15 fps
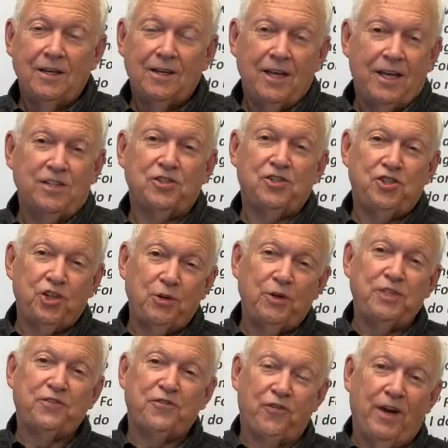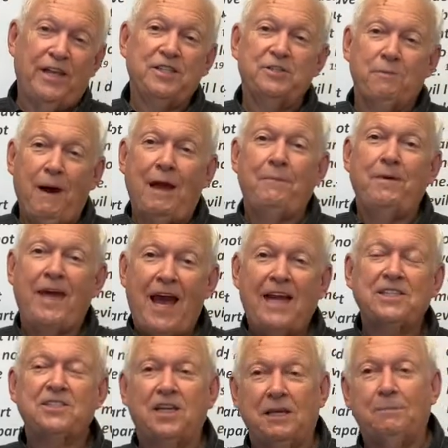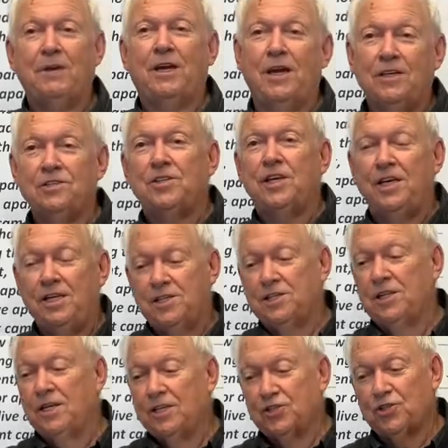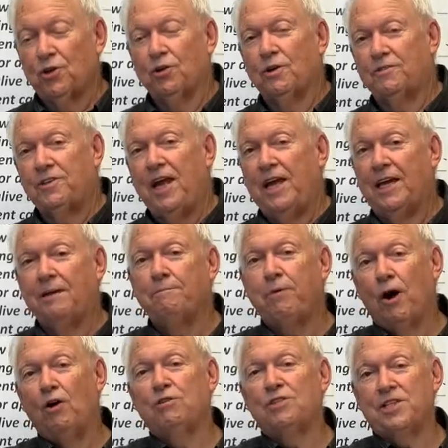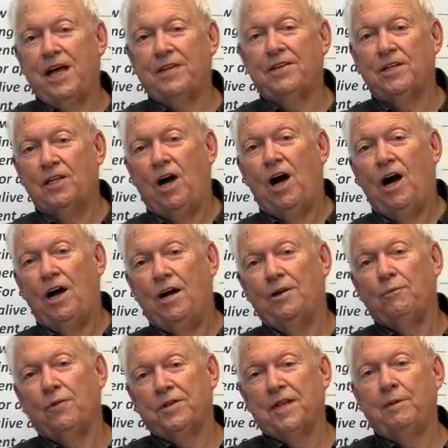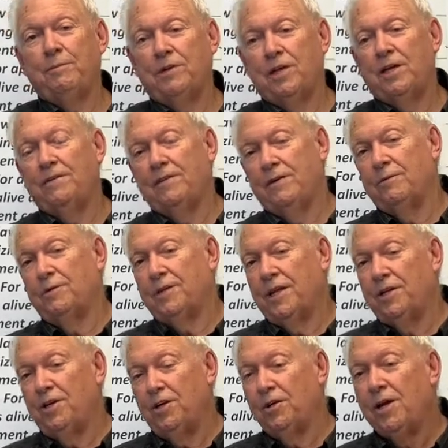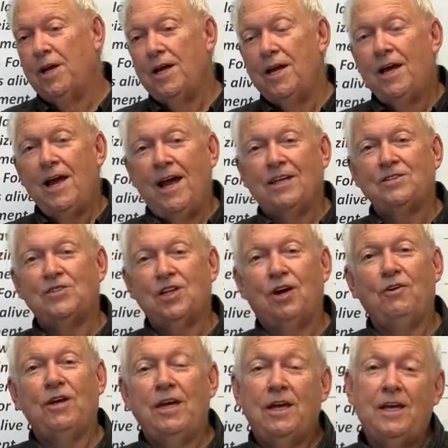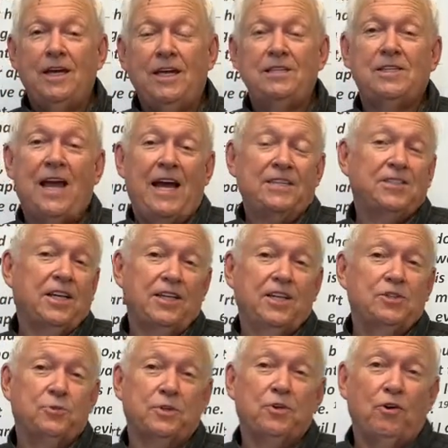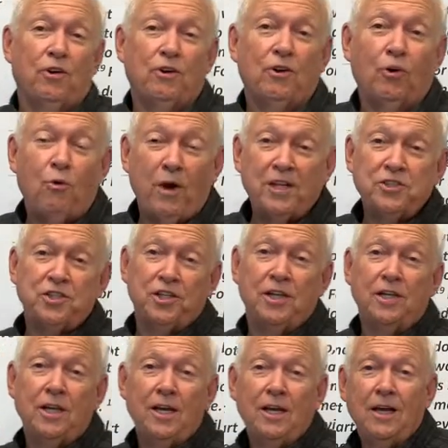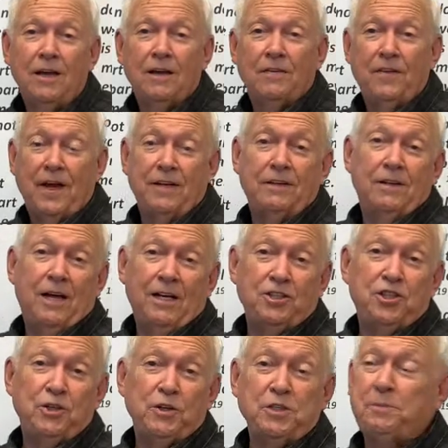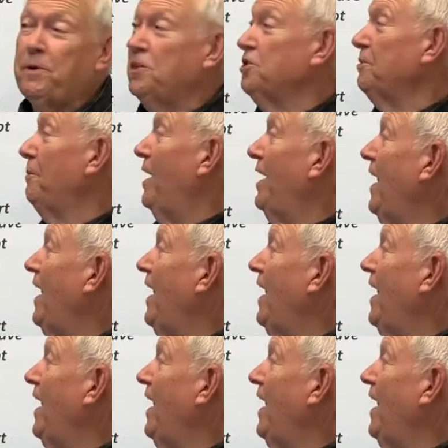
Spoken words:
his Jewish friends might be asking, because he's sort of taken pokes at the law and what they believe and what they do. And so he's asking this rhetorical question that a Jewish person might